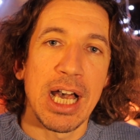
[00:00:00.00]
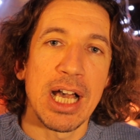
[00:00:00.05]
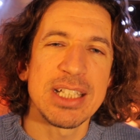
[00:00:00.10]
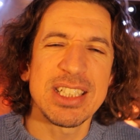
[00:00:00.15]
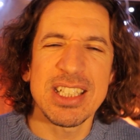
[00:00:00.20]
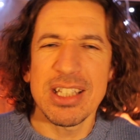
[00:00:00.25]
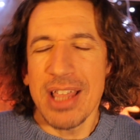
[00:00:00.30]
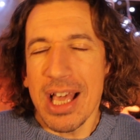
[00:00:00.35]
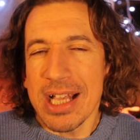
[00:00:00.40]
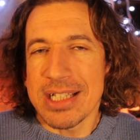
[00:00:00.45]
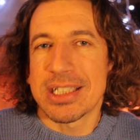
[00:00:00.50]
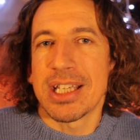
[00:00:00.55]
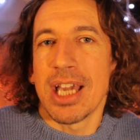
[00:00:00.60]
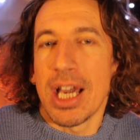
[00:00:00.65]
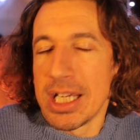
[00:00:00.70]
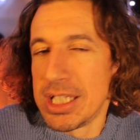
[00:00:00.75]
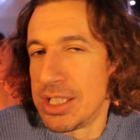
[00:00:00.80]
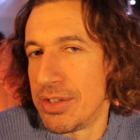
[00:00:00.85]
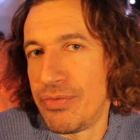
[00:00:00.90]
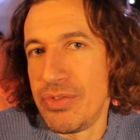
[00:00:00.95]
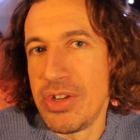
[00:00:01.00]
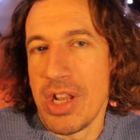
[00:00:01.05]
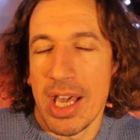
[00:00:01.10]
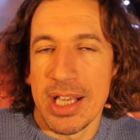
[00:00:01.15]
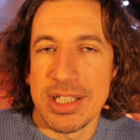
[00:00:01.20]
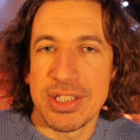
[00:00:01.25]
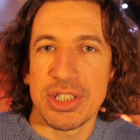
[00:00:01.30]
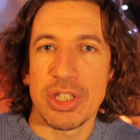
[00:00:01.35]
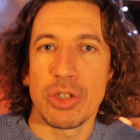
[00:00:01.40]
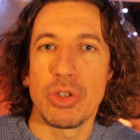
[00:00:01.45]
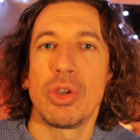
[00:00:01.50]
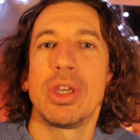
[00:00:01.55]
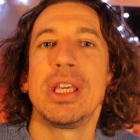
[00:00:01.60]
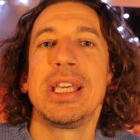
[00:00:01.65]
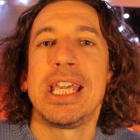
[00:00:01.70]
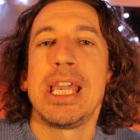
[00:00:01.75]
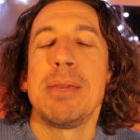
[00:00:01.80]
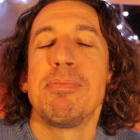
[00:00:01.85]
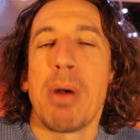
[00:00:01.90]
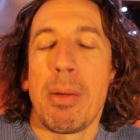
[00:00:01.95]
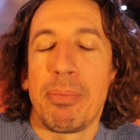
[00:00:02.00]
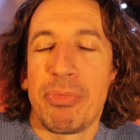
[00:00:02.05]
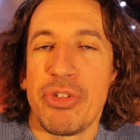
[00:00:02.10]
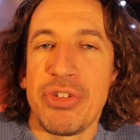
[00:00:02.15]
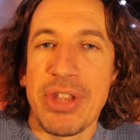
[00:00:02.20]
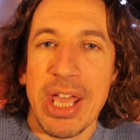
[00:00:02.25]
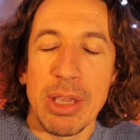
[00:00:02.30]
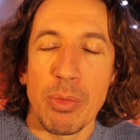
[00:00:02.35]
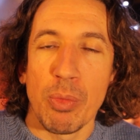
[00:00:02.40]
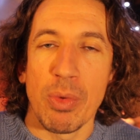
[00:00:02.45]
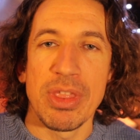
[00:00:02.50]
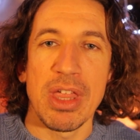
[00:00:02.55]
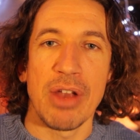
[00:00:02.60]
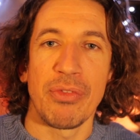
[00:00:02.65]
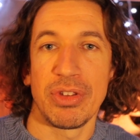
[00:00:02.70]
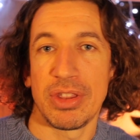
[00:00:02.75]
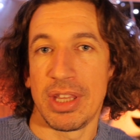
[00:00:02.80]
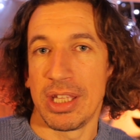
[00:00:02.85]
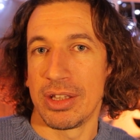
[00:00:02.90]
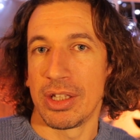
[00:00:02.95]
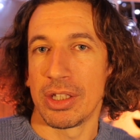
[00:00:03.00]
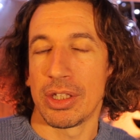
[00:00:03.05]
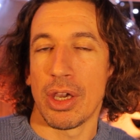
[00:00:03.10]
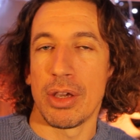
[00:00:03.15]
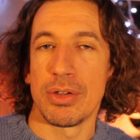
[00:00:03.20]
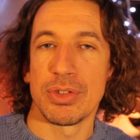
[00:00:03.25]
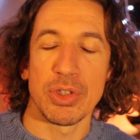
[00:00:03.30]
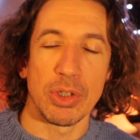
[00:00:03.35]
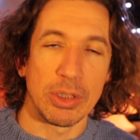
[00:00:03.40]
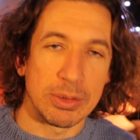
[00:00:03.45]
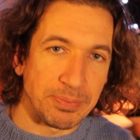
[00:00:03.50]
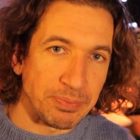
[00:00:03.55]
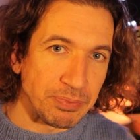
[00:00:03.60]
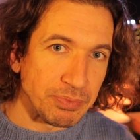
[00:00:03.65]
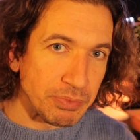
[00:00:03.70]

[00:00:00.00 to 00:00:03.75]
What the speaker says: So that's kind of nice. So you can keep up to date with everything that goes on.